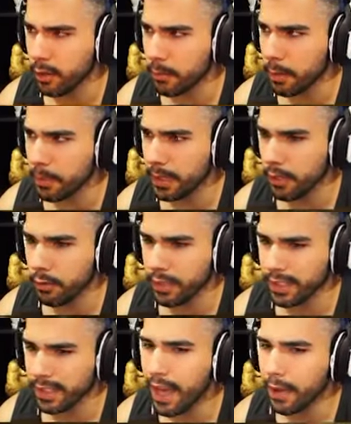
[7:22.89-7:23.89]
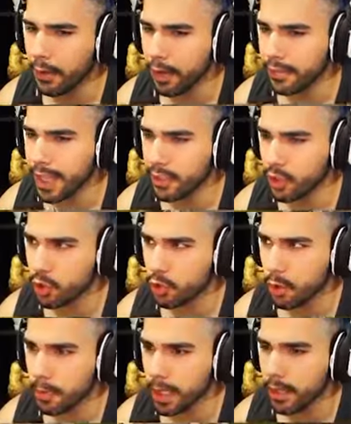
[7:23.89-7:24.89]
I'm going to be literally live all day
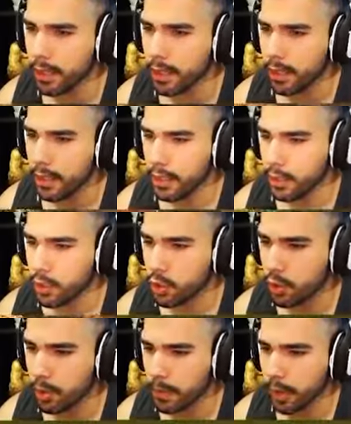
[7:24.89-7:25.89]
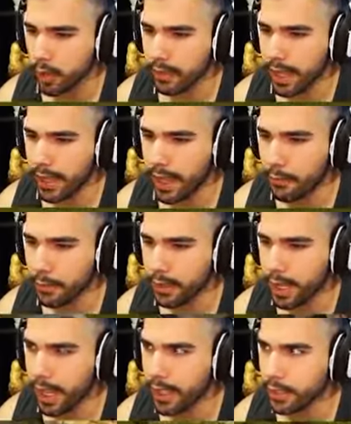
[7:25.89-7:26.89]
streaming, streaming all day, every
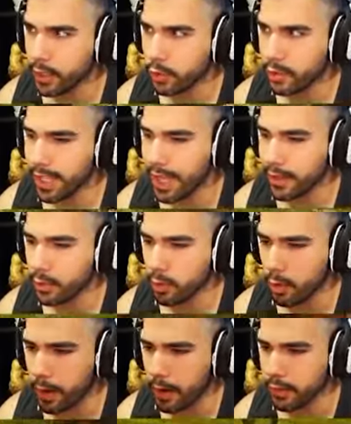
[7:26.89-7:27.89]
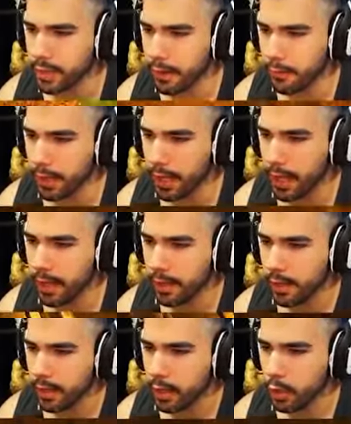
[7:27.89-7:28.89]
day, 10 to 12 hours every day,
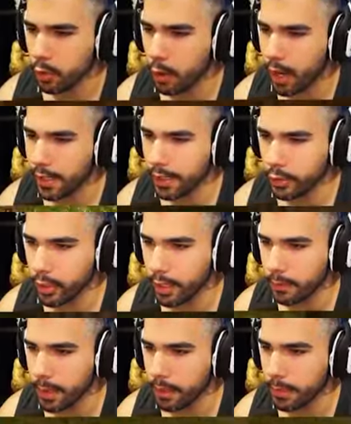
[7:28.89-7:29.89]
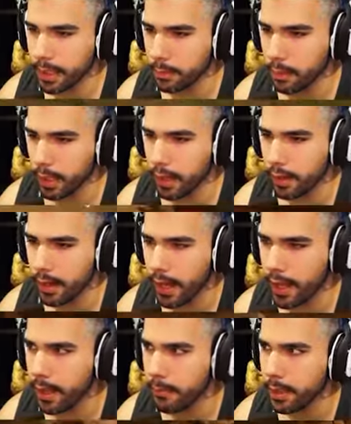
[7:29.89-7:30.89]
grinding, trying to be the best player I
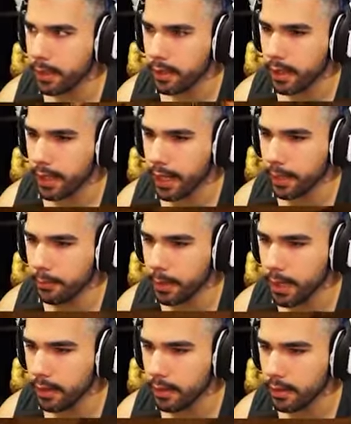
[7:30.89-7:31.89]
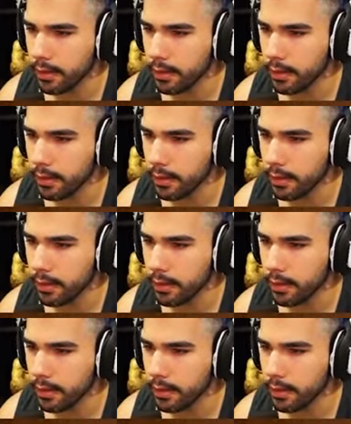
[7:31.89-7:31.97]
am and I can be.